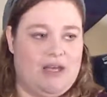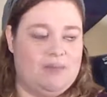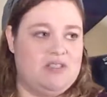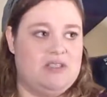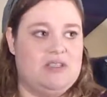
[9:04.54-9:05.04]

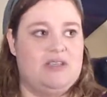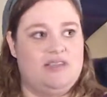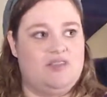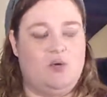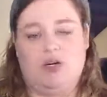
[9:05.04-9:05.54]
comes to
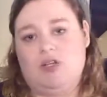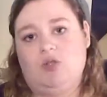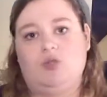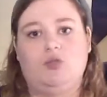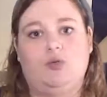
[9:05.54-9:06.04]

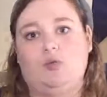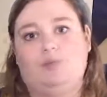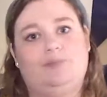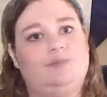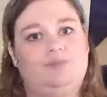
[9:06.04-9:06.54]
historical
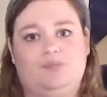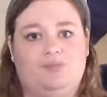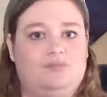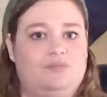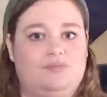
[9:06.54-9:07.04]

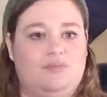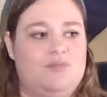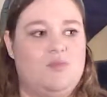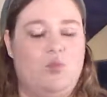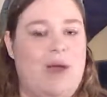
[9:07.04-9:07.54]

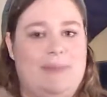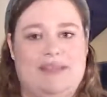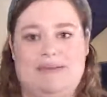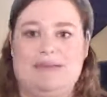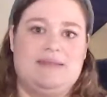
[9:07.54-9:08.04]

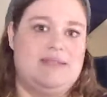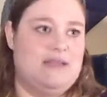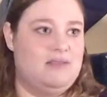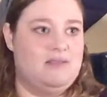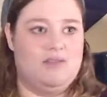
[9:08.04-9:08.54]
weapons
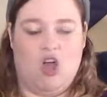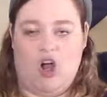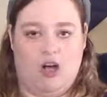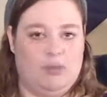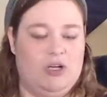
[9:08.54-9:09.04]
and
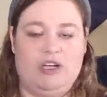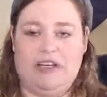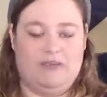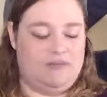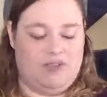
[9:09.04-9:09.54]
armor
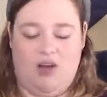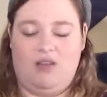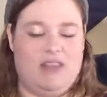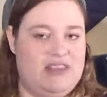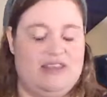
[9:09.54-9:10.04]
and
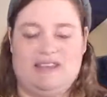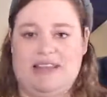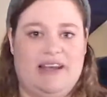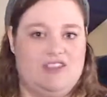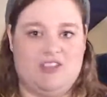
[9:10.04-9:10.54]
all the things
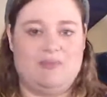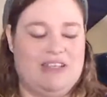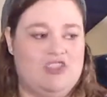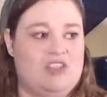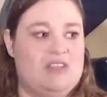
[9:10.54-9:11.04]
that I just
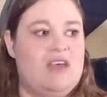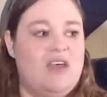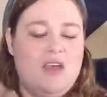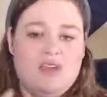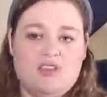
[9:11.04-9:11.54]
mentioned.
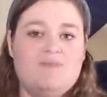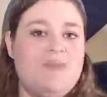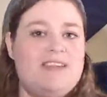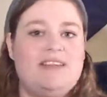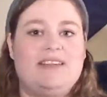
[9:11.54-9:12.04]

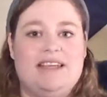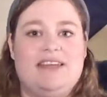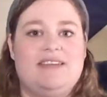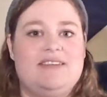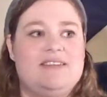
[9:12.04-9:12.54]
Basically,
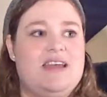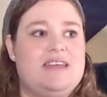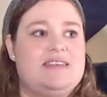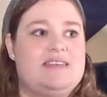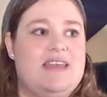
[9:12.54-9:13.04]
he
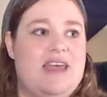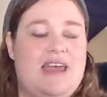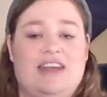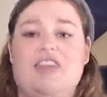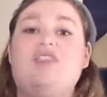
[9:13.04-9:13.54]
is
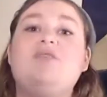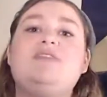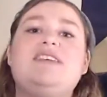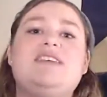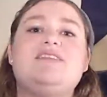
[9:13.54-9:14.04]
an
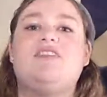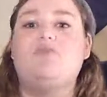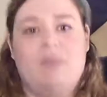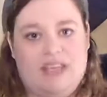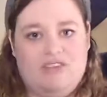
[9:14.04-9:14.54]
enthusiast
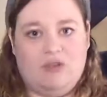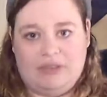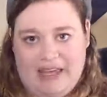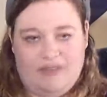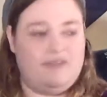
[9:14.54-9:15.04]
of medieval
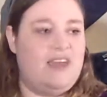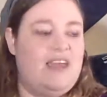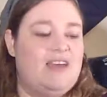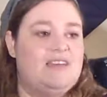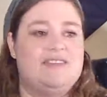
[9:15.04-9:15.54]
life,
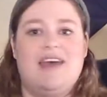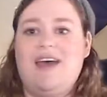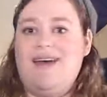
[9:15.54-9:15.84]
and